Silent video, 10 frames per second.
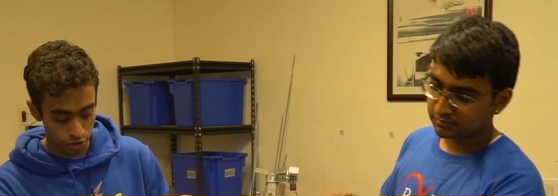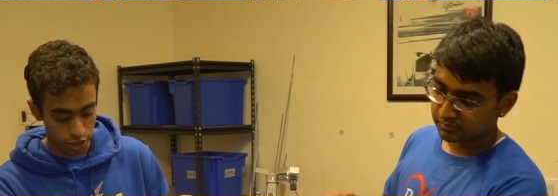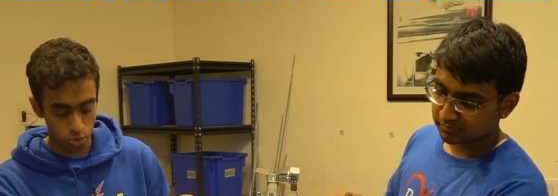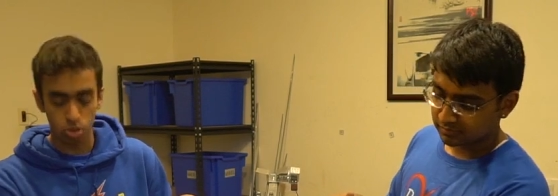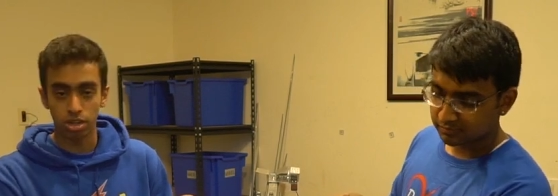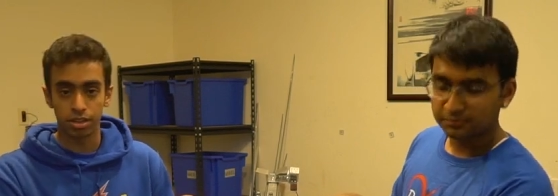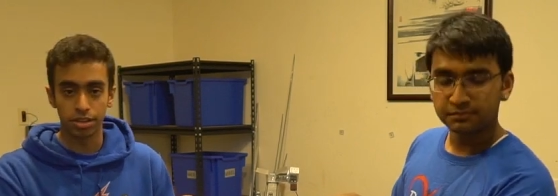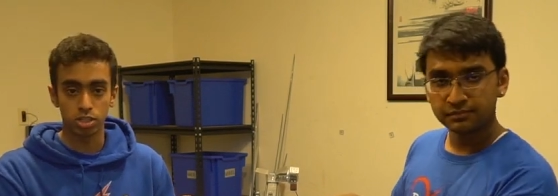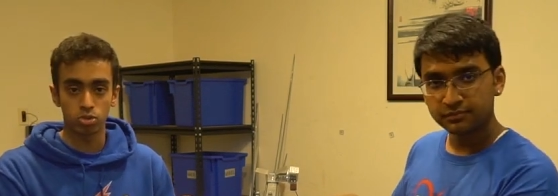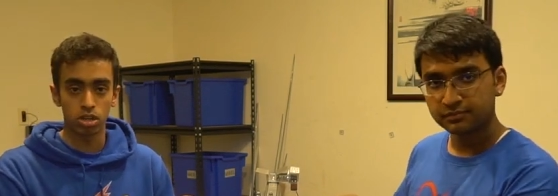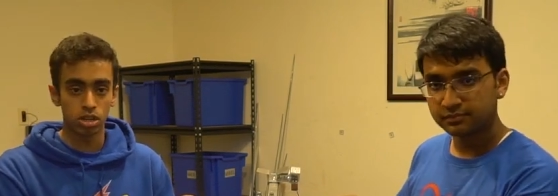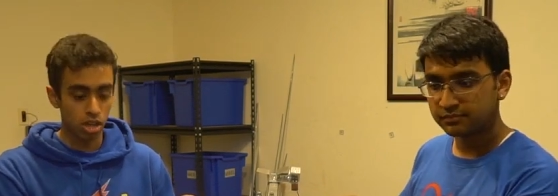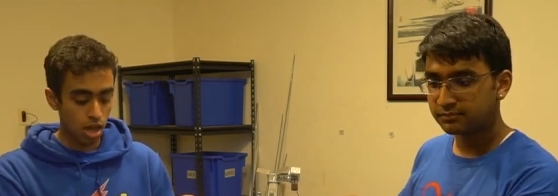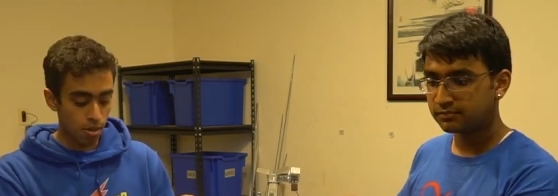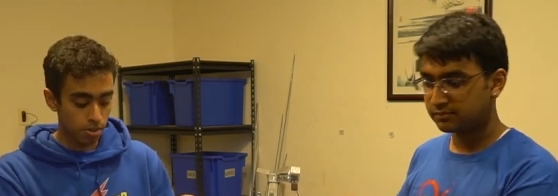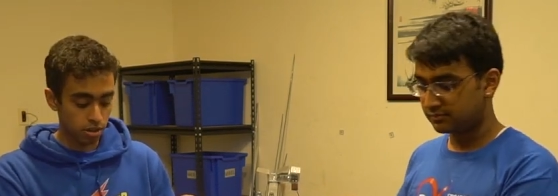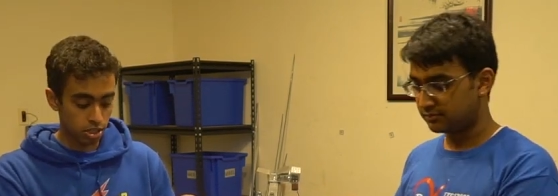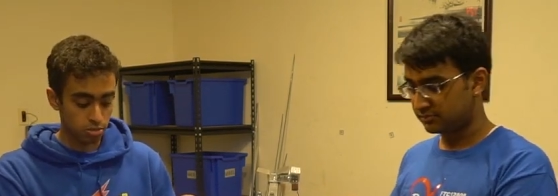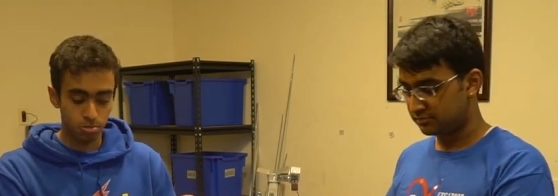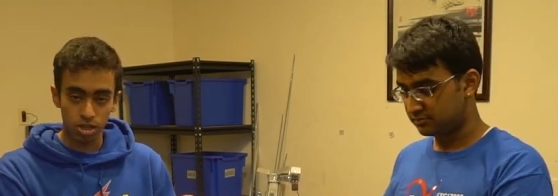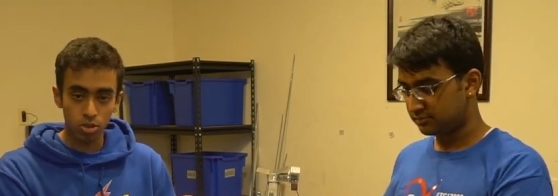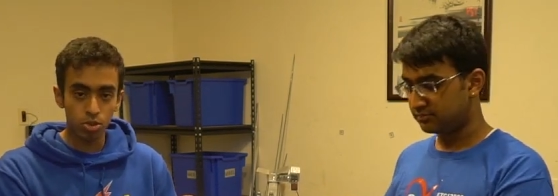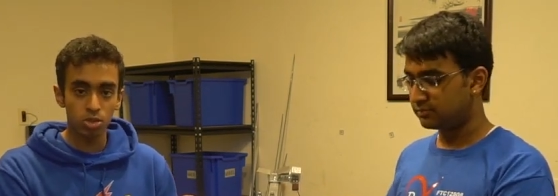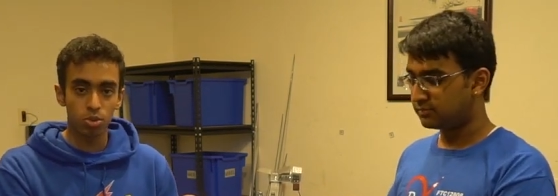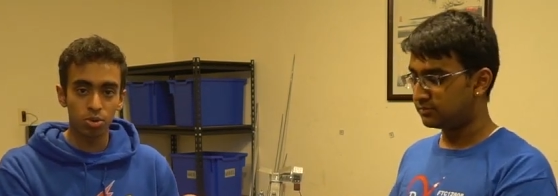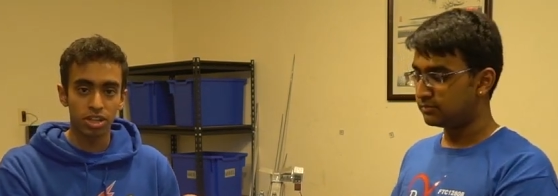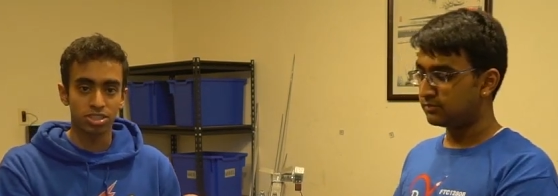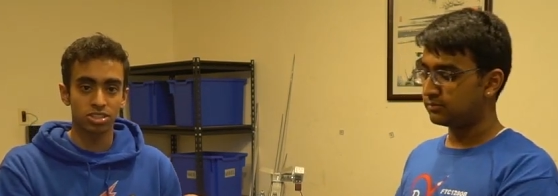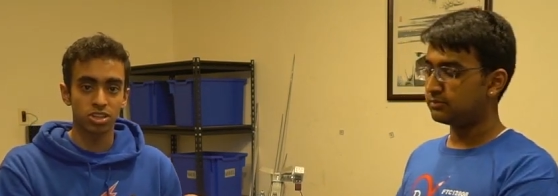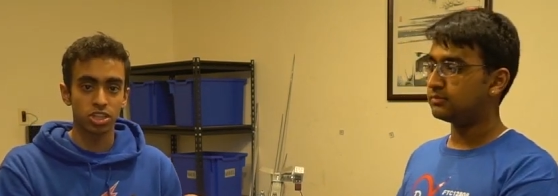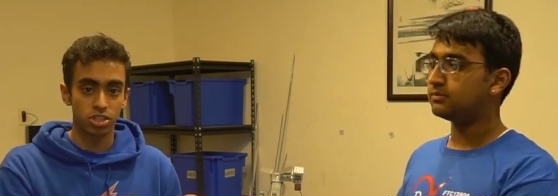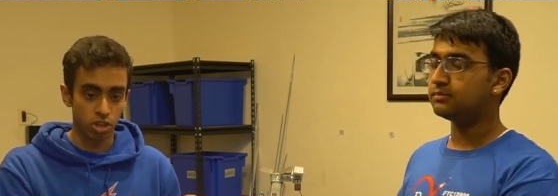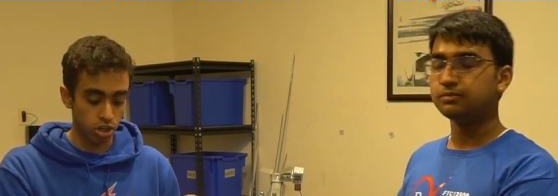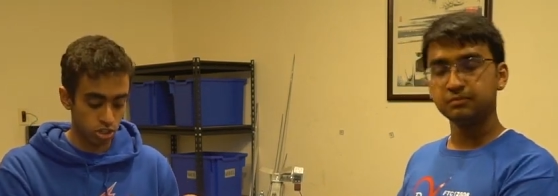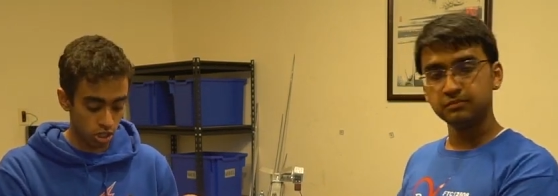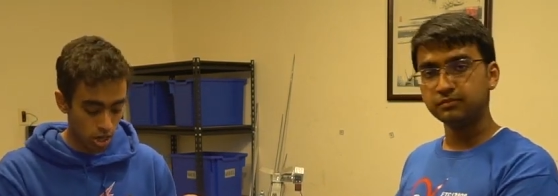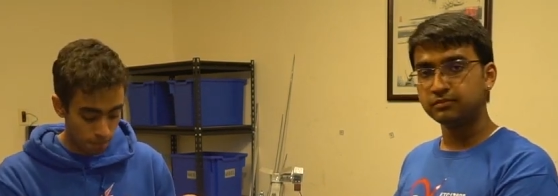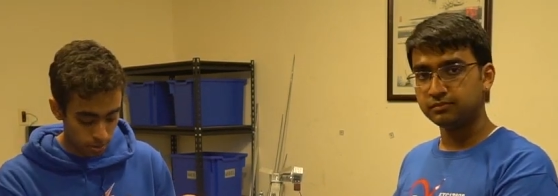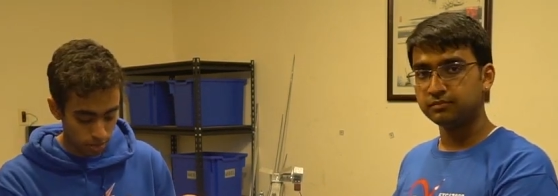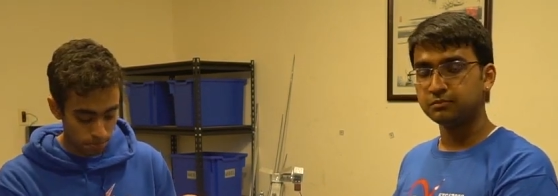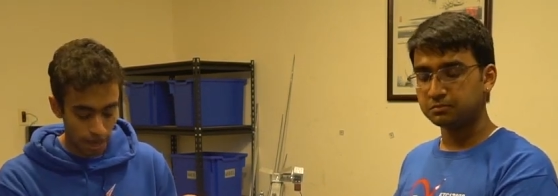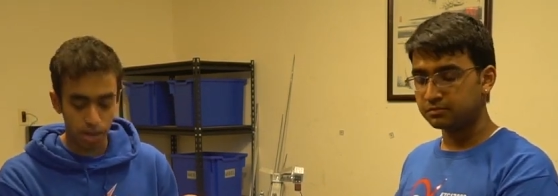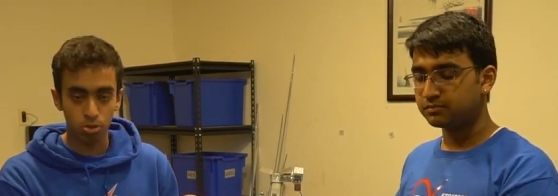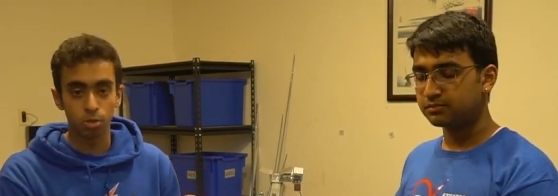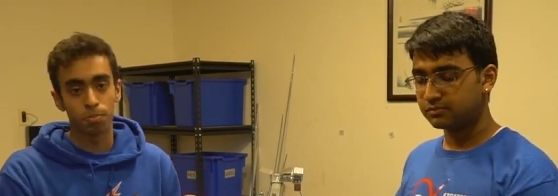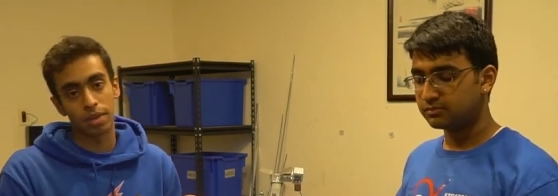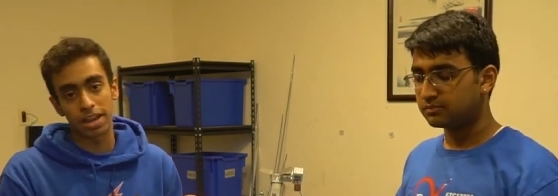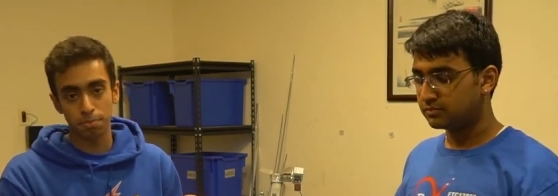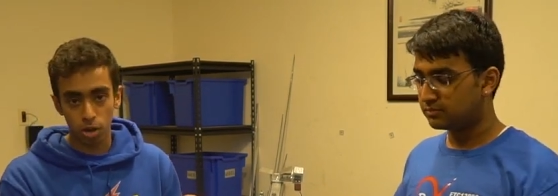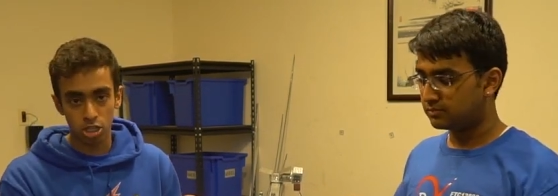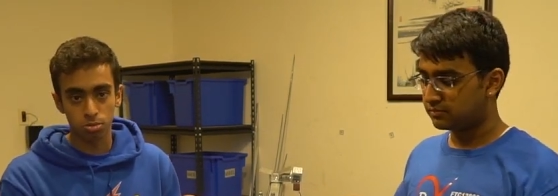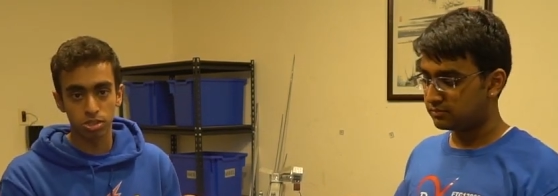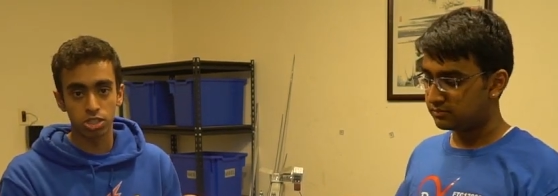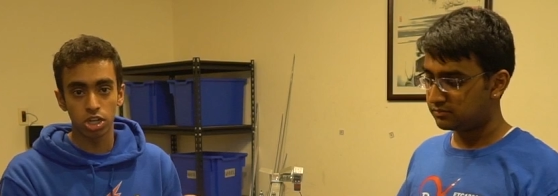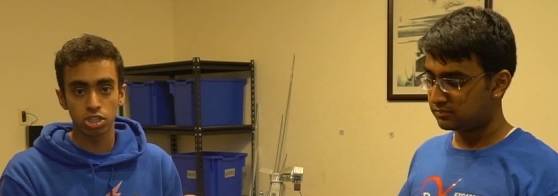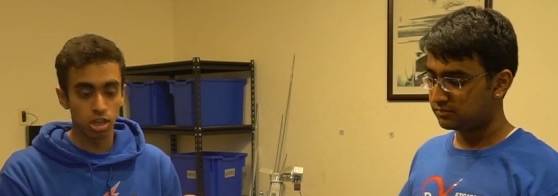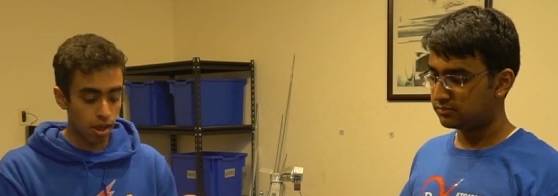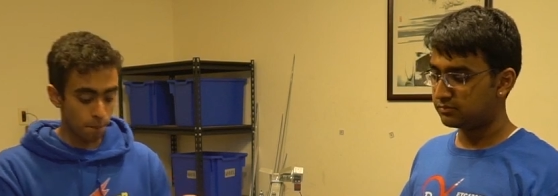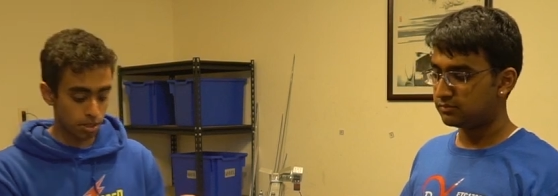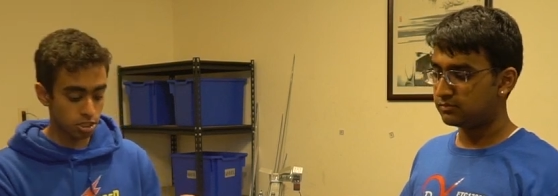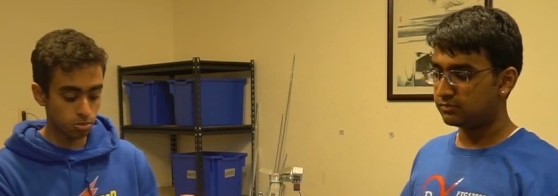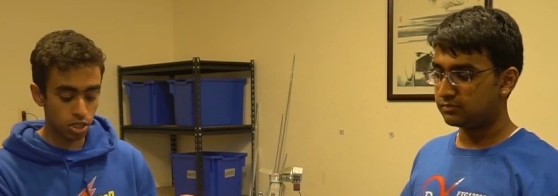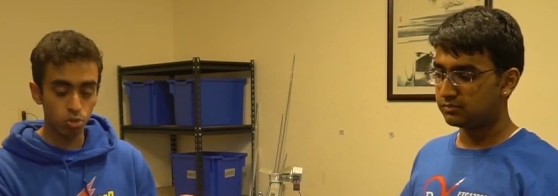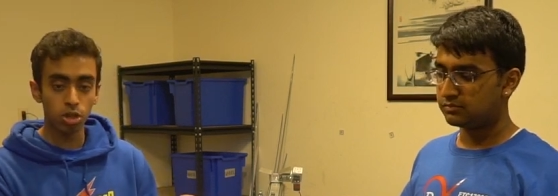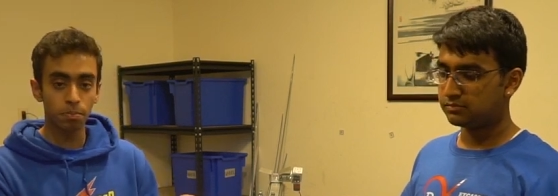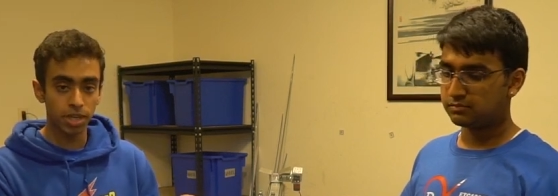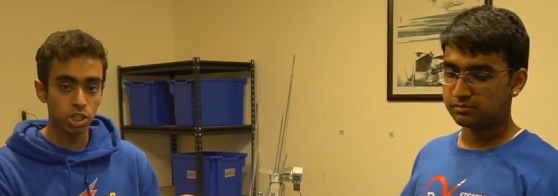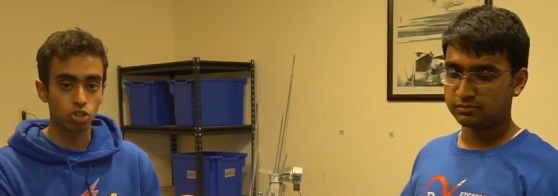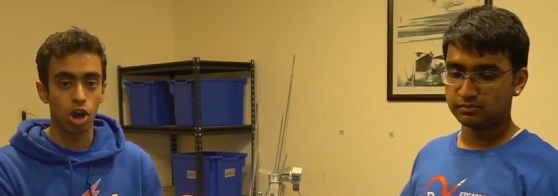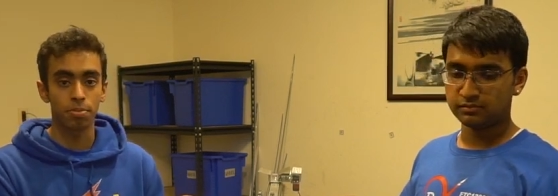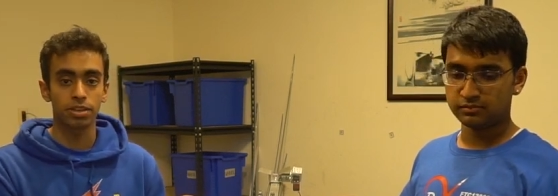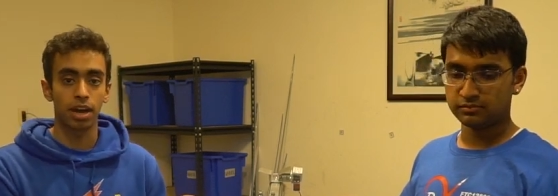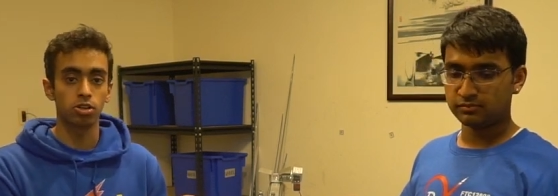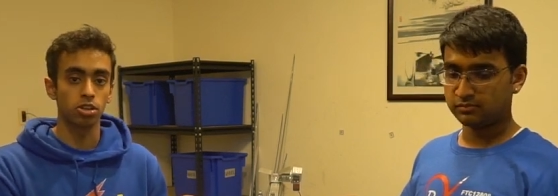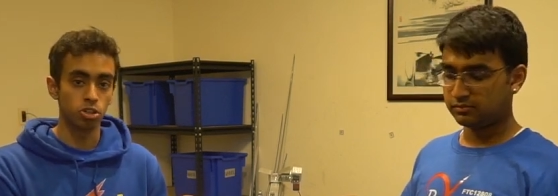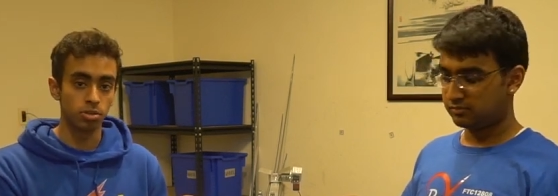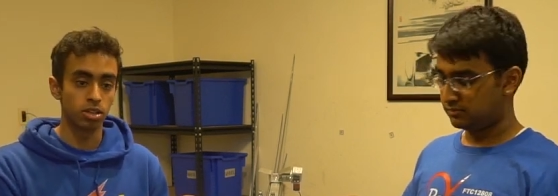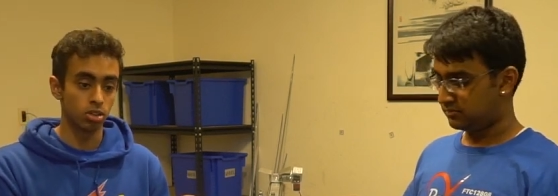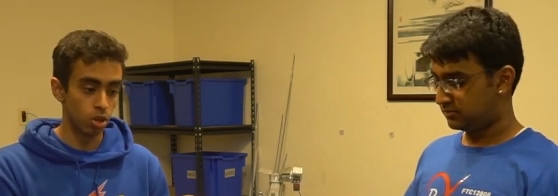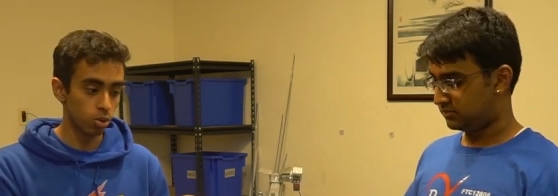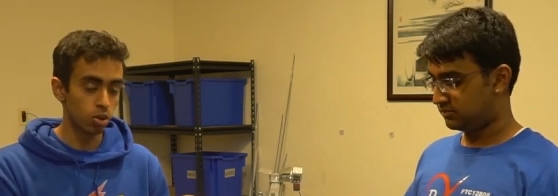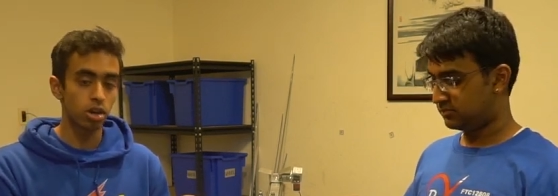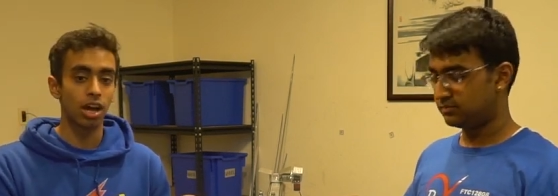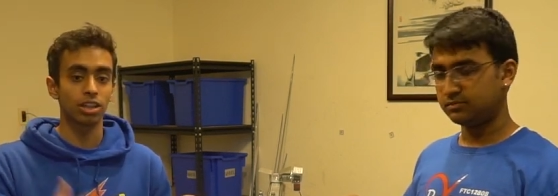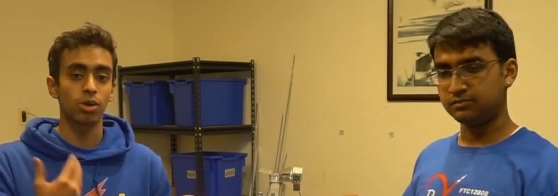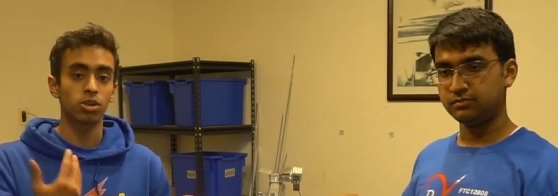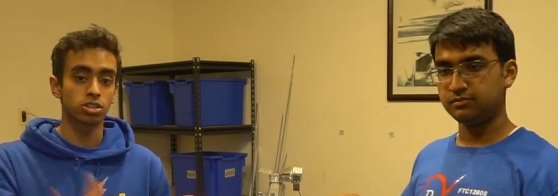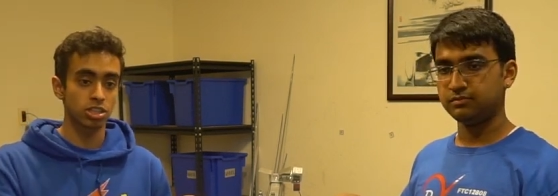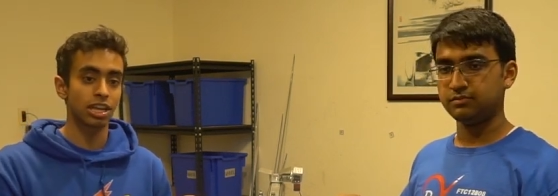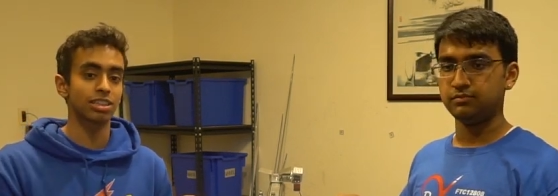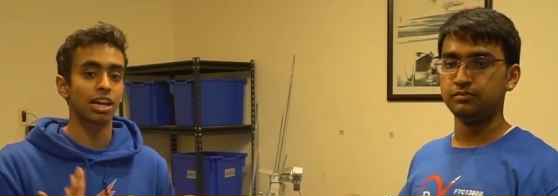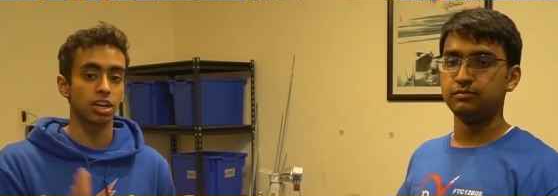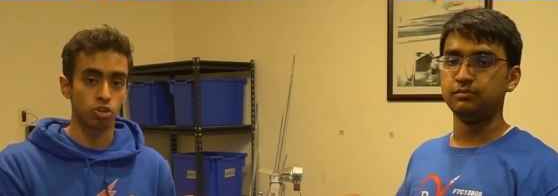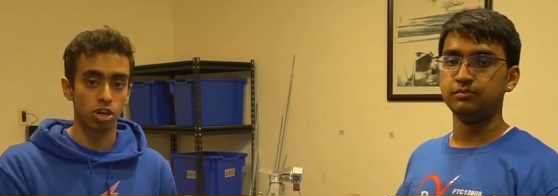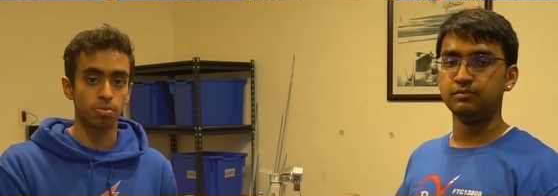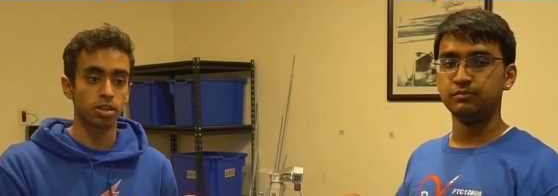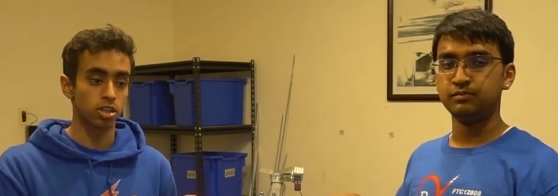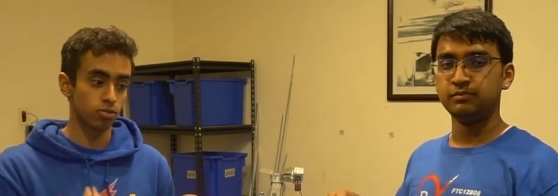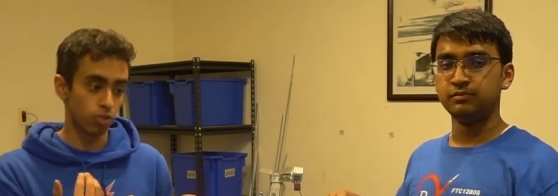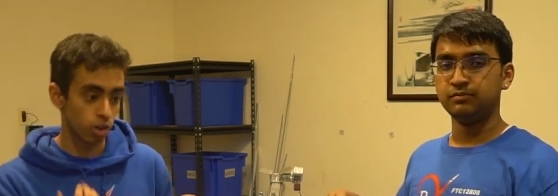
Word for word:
Speaker 1: this one and this one, but this middle wheel won't necessarily touch, but the back wheel might possibly touch. But this middle wheel being dropped down a little bit lower allowed us to get that grip for